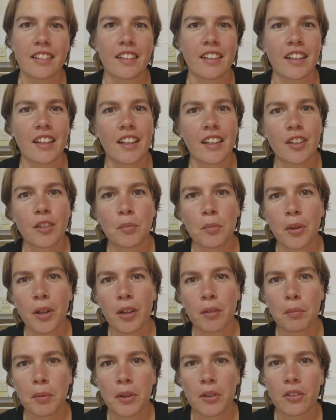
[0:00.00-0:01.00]
Today's
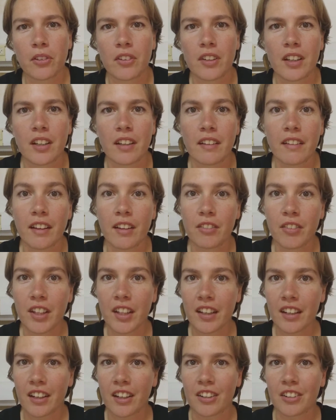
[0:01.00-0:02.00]
blog post is a
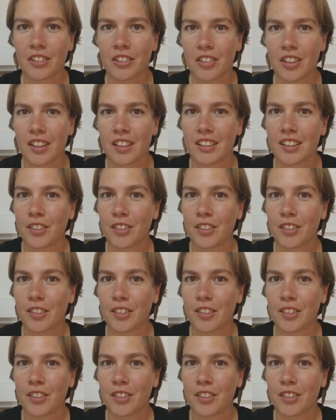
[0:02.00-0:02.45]
video.